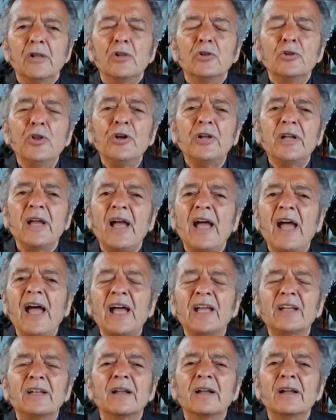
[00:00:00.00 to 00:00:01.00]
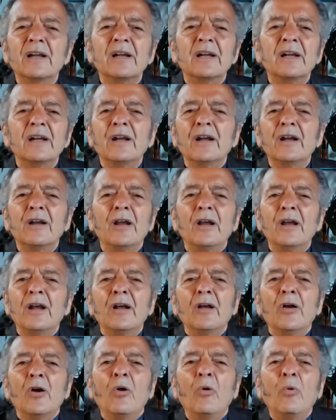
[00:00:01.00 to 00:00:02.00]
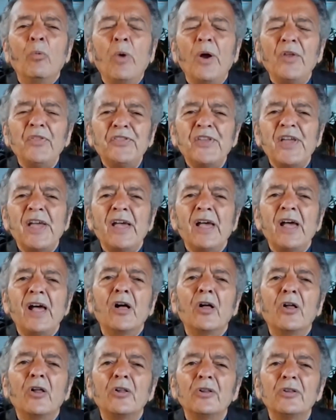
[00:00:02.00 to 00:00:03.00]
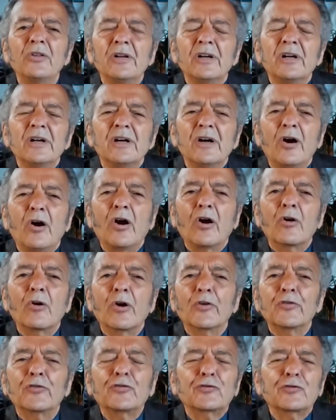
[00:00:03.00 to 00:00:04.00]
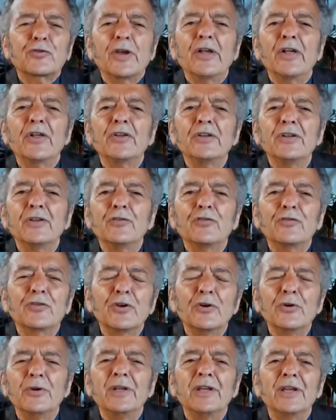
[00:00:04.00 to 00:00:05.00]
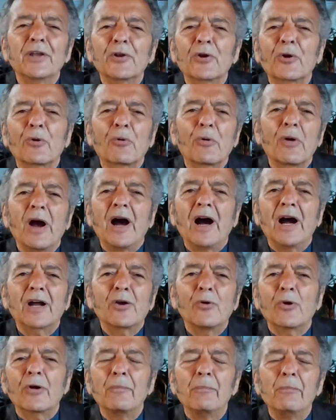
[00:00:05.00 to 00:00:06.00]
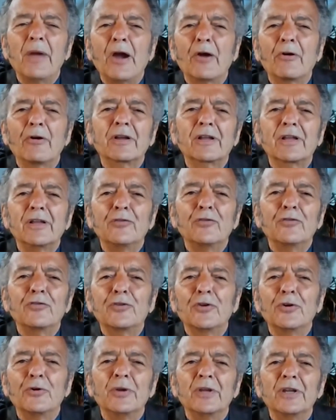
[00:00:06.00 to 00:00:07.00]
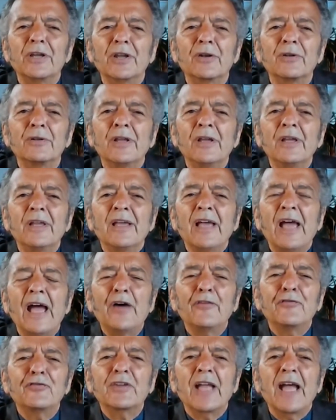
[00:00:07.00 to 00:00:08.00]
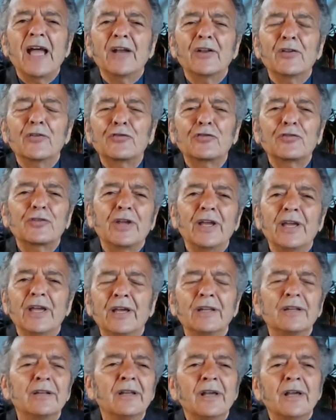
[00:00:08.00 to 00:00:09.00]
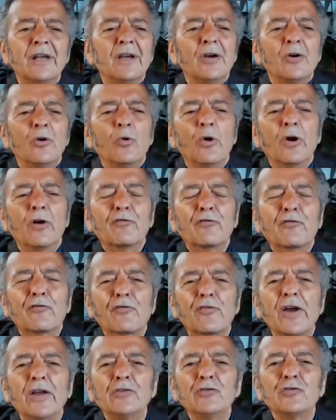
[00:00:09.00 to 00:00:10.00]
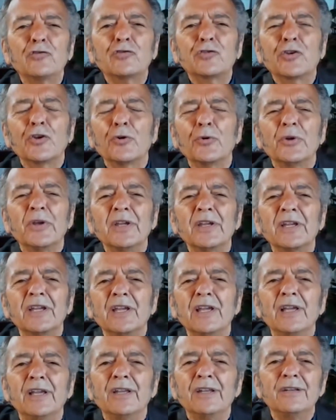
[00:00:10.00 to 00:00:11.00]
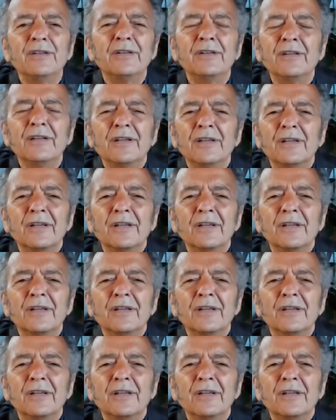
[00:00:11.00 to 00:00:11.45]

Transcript: Look at what the hell are Australians doing in Iraq, or Americans doing in Afghanistan, or French doing in